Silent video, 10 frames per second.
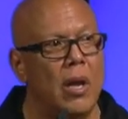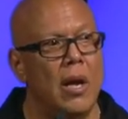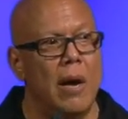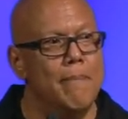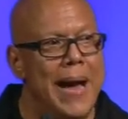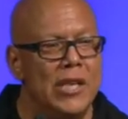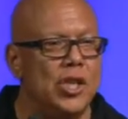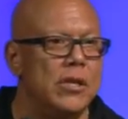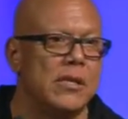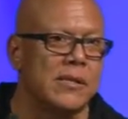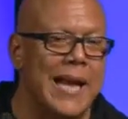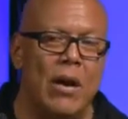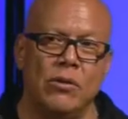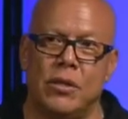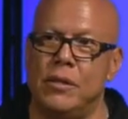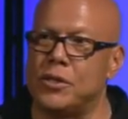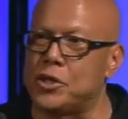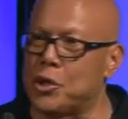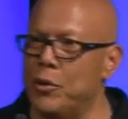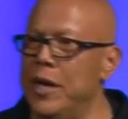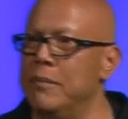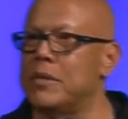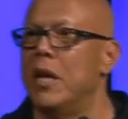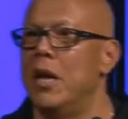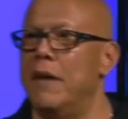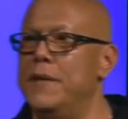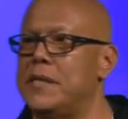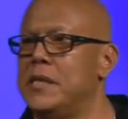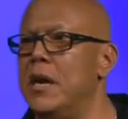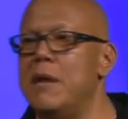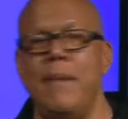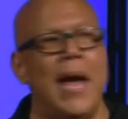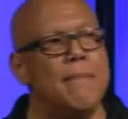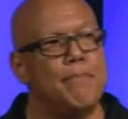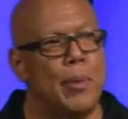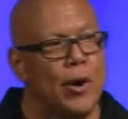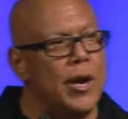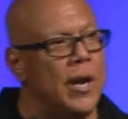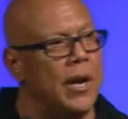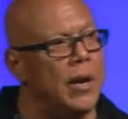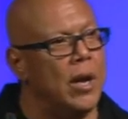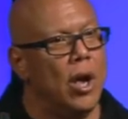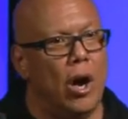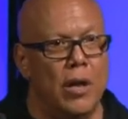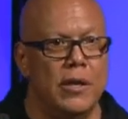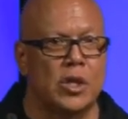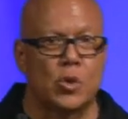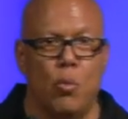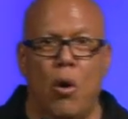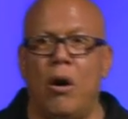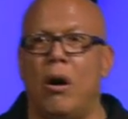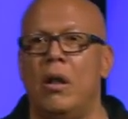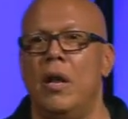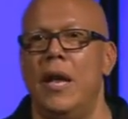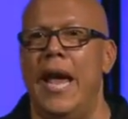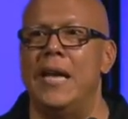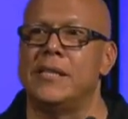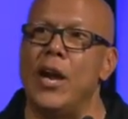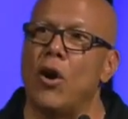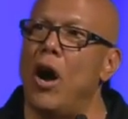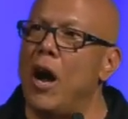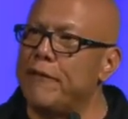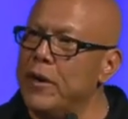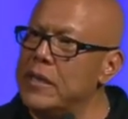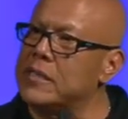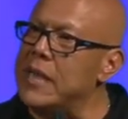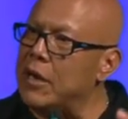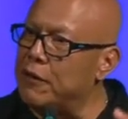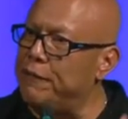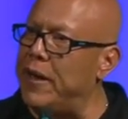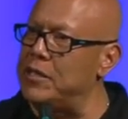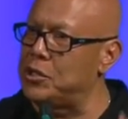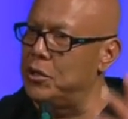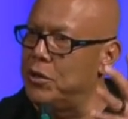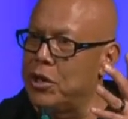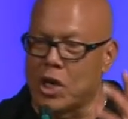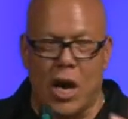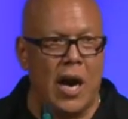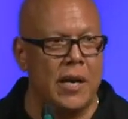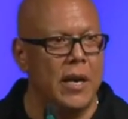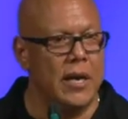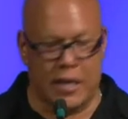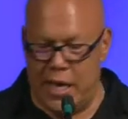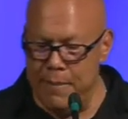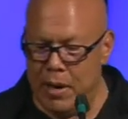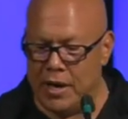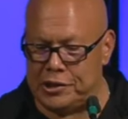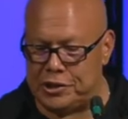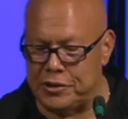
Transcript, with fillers: Imagine the sounds and the screams of this young man burning on this wall as they are offering a sacrifice to their god, Chemosh.